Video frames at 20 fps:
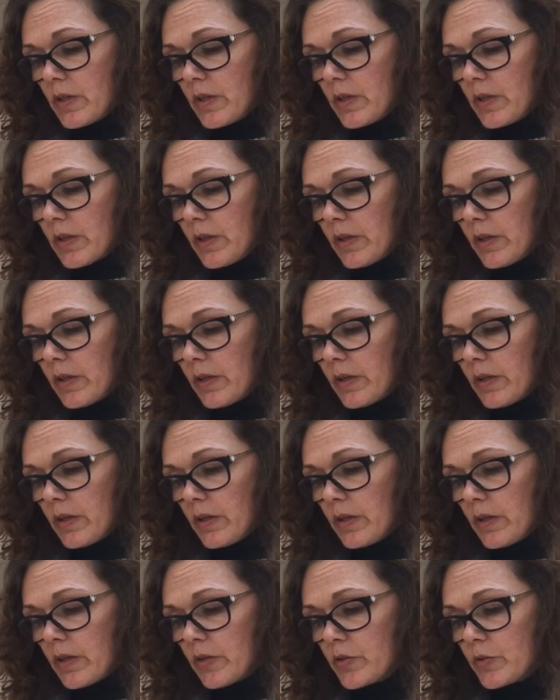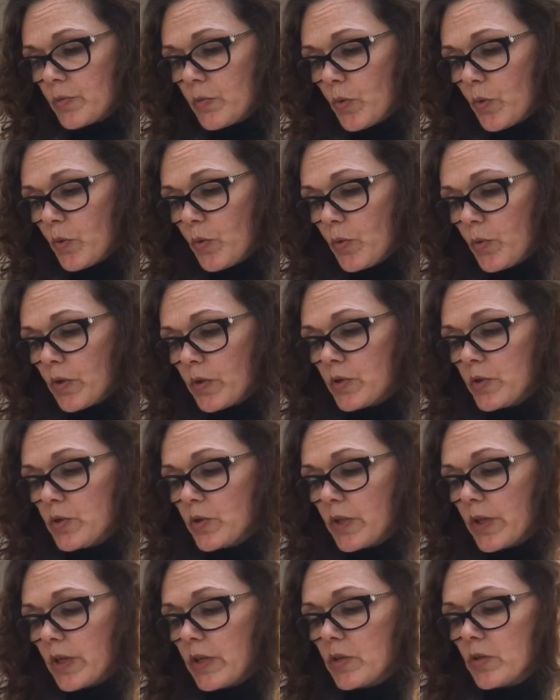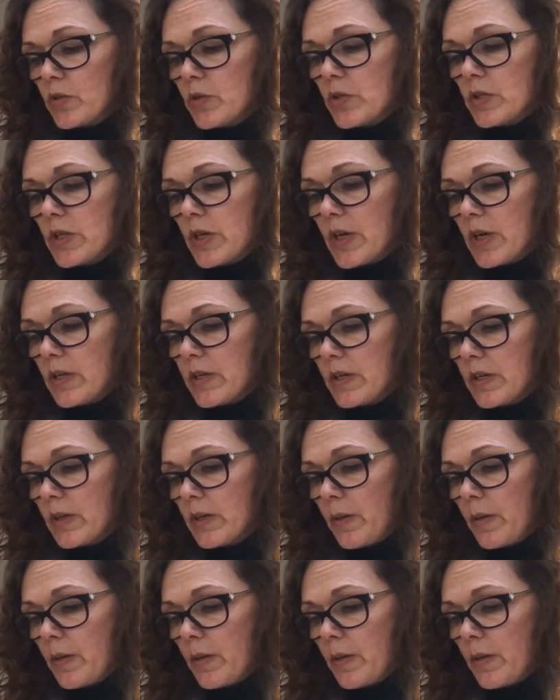a small one to get you started.